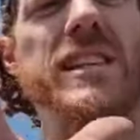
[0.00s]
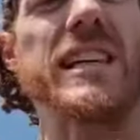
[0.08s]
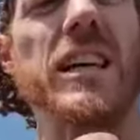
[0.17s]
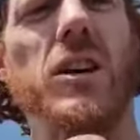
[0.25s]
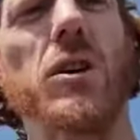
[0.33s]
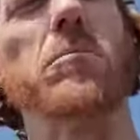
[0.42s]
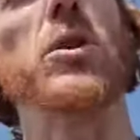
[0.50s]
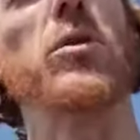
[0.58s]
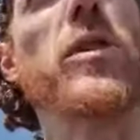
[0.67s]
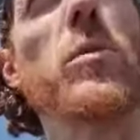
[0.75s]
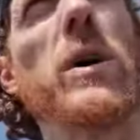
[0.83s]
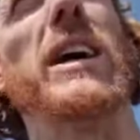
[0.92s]
physically couldn't
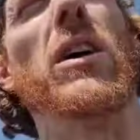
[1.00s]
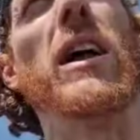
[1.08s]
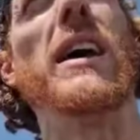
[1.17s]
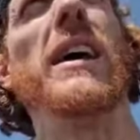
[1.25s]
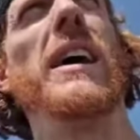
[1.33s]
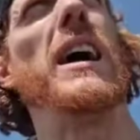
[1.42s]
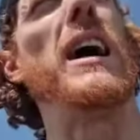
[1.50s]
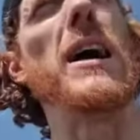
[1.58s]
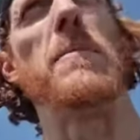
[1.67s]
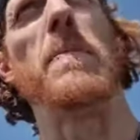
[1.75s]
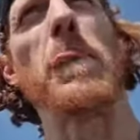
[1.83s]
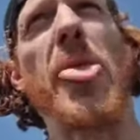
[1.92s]
move the wheel.
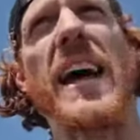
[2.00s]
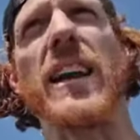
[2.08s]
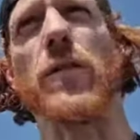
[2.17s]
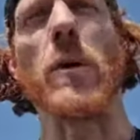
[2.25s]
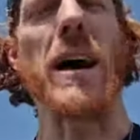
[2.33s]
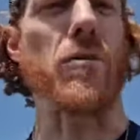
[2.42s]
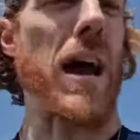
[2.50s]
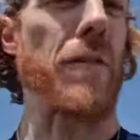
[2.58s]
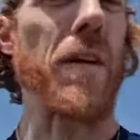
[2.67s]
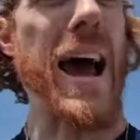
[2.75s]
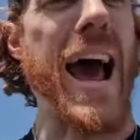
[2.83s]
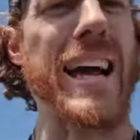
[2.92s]
And if you had a red
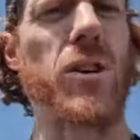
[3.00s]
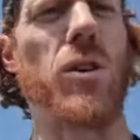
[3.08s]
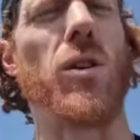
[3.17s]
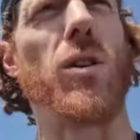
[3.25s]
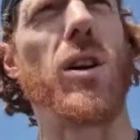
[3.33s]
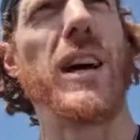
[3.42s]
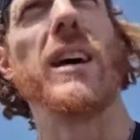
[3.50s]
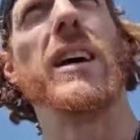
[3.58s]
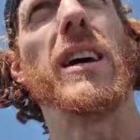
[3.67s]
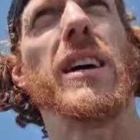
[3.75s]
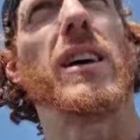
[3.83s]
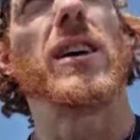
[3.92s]
flag, or
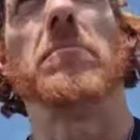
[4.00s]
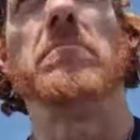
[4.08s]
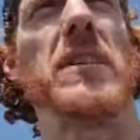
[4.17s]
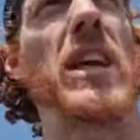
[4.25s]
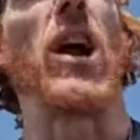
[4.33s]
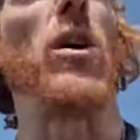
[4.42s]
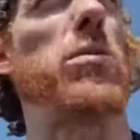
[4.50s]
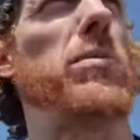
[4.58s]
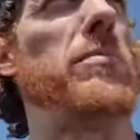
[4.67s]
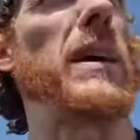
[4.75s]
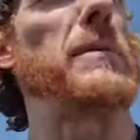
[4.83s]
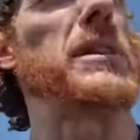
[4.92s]
you know,
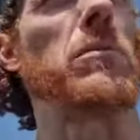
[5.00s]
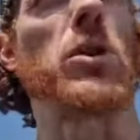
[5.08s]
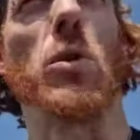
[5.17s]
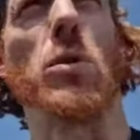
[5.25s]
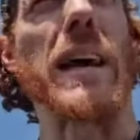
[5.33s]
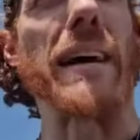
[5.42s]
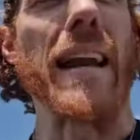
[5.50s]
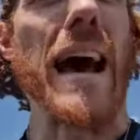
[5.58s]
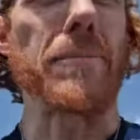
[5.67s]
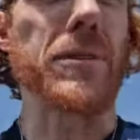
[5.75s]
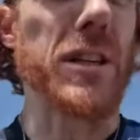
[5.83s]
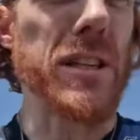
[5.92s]
maybe some cool down
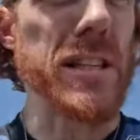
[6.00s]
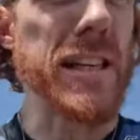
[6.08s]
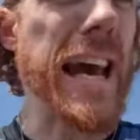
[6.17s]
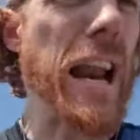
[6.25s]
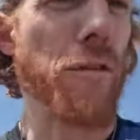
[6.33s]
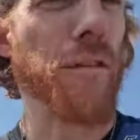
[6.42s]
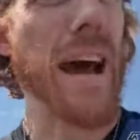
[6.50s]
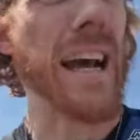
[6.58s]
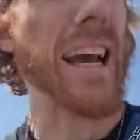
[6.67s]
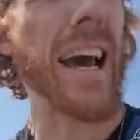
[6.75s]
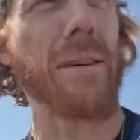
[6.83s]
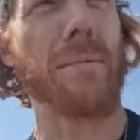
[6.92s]
laps because there's a yellow
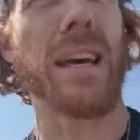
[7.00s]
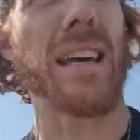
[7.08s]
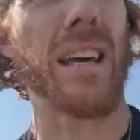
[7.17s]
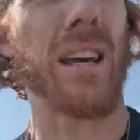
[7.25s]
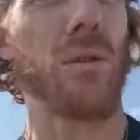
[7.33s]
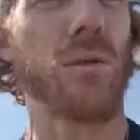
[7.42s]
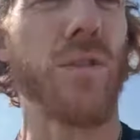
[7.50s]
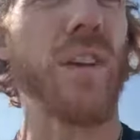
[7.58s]
flag out, you'd